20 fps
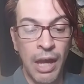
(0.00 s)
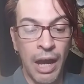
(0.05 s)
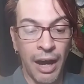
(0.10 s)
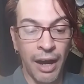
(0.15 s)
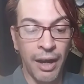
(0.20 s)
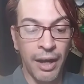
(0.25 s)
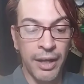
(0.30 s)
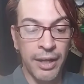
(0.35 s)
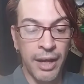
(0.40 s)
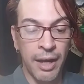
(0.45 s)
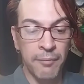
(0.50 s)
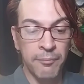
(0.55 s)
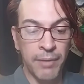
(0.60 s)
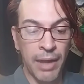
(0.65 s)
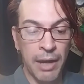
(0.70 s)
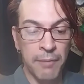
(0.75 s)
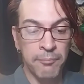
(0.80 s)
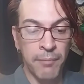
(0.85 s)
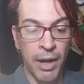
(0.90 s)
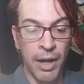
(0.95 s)
I am
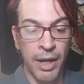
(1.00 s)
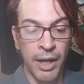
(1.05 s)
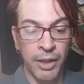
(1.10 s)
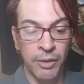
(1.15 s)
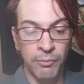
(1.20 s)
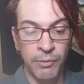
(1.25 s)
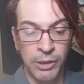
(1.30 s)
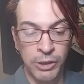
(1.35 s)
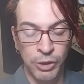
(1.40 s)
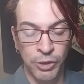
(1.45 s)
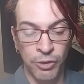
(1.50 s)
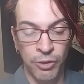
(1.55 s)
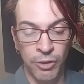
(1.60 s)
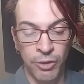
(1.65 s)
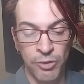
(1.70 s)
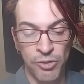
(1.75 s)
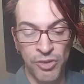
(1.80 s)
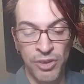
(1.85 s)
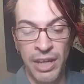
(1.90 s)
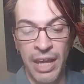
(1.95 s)
that mind which
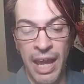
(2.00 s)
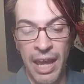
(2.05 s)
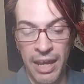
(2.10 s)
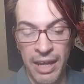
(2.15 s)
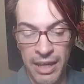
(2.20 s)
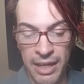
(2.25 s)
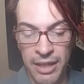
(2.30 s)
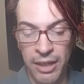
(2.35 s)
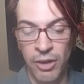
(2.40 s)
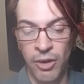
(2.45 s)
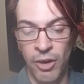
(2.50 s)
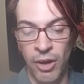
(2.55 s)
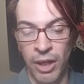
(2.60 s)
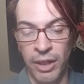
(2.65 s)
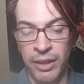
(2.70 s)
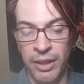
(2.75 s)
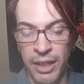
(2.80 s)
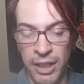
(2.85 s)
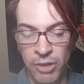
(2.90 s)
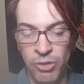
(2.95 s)
turns an
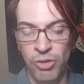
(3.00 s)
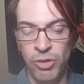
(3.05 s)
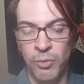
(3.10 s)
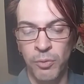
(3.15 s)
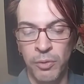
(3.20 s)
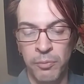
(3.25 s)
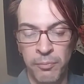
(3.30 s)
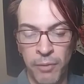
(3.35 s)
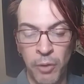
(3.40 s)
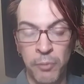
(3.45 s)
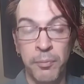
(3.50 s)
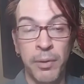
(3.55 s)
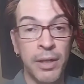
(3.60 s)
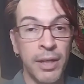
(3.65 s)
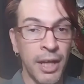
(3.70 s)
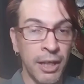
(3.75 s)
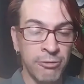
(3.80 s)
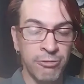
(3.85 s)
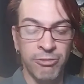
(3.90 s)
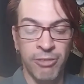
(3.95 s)
aeon into a
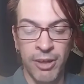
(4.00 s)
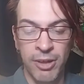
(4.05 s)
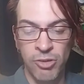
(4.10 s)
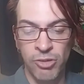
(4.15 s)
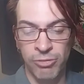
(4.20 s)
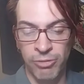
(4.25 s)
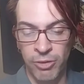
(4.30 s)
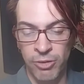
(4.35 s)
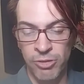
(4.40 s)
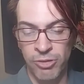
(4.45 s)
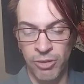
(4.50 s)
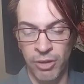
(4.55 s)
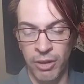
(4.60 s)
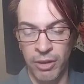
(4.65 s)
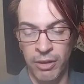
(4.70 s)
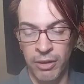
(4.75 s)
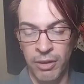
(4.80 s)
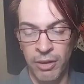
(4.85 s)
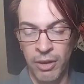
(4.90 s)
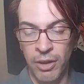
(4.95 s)
moment and vice versa.
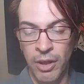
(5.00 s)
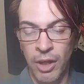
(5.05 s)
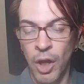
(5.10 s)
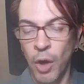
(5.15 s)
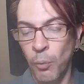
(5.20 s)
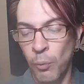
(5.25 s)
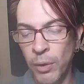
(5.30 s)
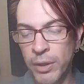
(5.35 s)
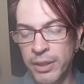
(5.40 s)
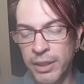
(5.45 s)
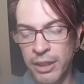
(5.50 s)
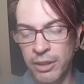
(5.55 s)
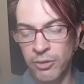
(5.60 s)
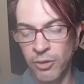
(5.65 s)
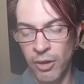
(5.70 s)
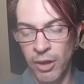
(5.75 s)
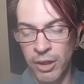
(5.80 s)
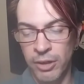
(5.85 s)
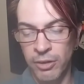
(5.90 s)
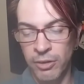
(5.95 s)
One
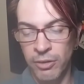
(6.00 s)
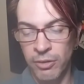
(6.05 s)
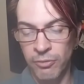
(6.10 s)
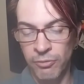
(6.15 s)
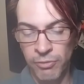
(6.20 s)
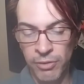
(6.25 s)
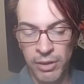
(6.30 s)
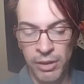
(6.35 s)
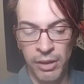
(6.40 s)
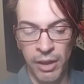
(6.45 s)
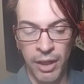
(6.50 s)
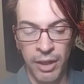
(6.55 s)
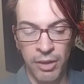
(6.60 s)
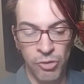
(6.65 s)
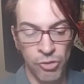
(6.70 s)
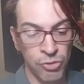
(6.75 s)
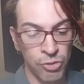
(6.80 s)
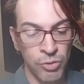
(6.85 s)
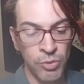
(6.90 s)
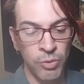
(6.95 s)
cannot
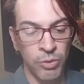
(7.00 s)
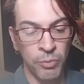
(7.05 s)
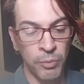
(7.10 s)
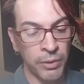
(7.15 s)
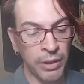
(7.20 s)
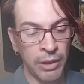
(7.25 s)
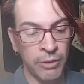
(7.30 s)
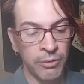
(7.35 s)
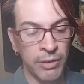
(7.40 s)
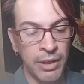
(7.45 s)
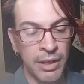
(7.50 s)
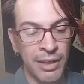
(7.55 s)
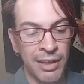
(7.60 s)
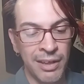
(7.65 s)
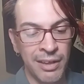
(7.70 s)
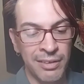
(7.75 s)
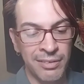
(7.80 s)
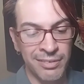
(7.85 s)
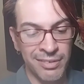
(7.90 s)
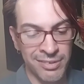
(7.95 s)
realize truth without
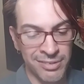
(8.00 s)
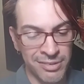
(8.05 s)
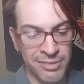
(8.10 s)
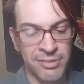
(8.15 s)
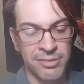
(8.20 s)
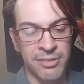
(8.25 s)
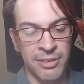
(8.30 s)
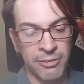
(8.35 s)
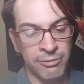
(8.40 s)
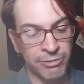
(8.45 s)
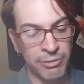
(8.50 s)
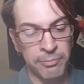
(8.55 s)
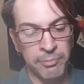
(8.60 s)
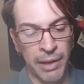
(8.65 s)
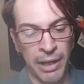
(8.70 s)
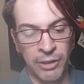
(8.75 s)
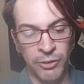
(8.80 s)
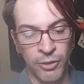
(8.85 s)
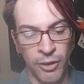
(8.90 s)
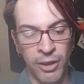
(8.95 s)
desisting from
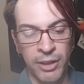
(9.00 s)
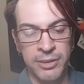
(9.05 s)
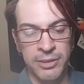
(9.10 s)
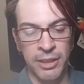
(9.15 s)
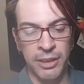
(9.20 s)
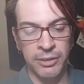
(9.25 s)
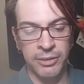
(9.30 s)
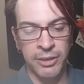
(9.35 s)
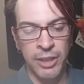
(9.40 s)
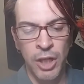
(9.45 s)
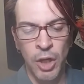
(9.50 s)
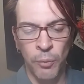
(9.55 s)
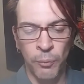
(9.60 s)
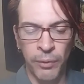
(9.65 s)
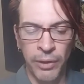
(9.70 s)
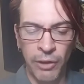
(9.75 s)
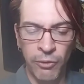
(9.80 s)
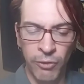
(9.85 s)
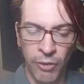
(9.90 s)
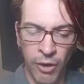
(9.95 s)
bad conduct,
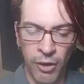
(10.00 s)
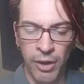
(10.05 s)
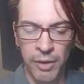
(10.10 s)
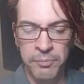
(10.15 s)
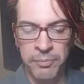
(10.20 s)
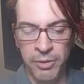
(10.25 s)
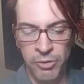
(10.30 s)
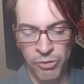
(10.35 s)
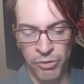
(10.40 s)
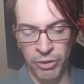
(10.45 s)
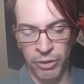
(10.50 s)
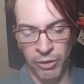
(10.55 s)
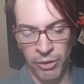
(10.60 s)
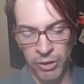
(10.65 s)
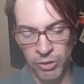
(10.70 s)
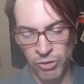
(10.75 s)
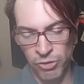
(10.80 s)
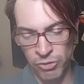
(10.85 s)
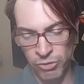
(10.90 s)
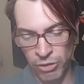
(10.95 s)
without calmness and
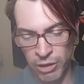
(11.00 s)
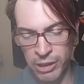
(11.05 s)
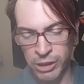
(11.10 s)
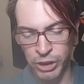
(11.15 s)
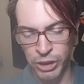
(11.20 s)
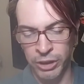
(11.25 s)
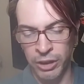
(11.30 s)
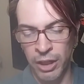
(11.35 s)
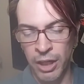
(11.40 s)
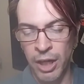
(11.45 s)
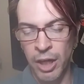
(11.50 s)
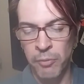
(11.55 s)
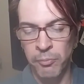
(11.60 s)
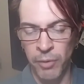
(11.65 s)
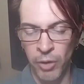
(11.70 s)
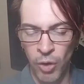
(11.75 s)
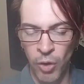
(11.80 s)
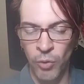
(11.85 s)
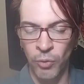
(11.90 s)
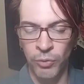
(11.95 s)
concentration,
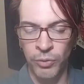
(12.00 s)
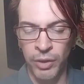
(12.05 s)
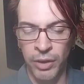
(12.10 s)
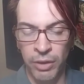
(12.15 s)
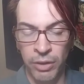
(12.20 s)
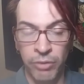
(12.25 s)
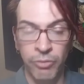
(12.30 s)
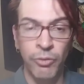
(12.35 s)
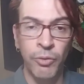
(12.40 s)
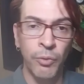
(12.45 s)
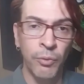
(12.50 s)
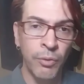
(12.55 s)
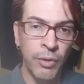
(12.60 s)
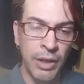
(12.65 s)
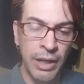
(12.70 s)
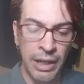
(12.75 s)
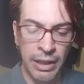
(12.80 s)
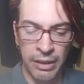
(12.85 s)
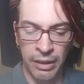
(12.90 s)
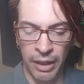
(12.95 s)
but only through
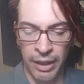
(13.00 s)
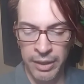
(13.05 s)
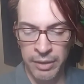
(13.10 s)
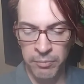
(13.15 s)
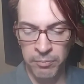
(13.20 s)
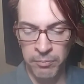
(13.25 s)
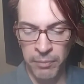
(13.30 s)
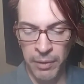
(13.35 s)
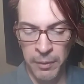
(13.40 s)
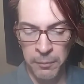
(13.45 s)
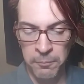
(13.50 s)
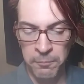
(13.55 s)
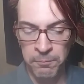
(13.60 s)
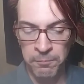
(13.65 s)
enlightenment.